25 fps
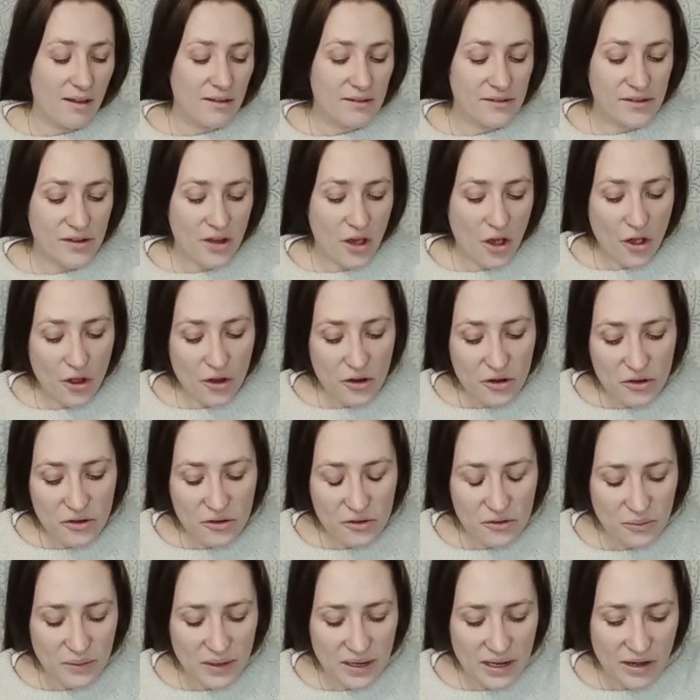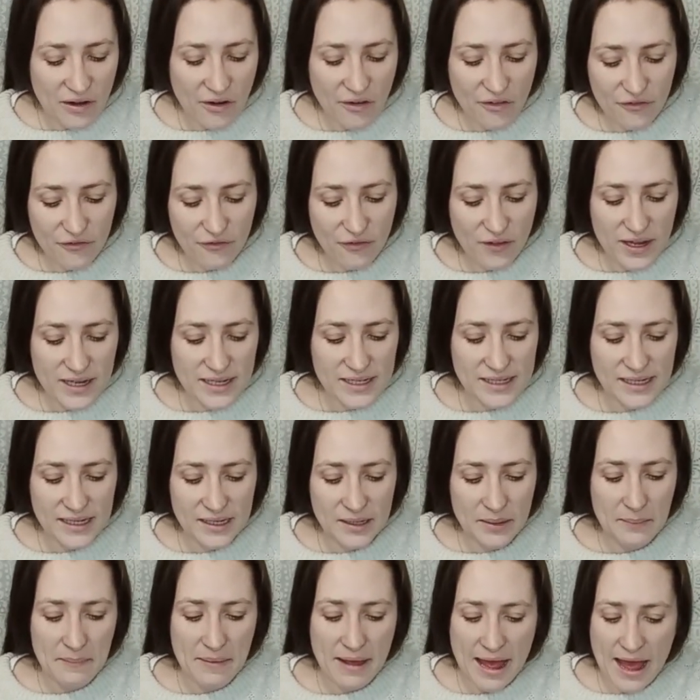No, we're not
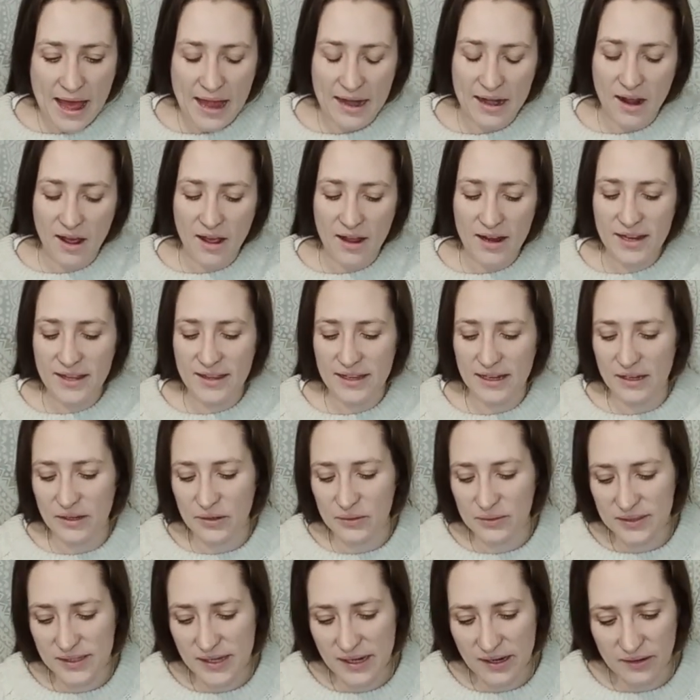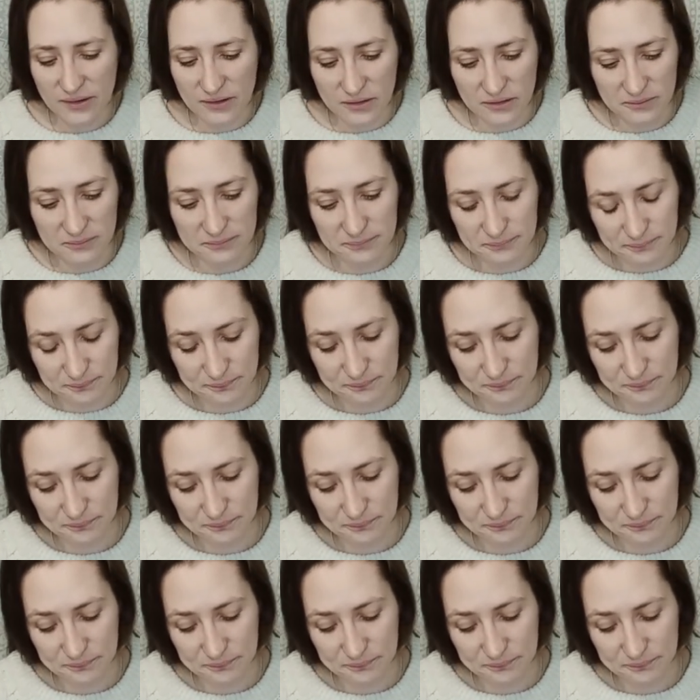finding the man. I think you're single.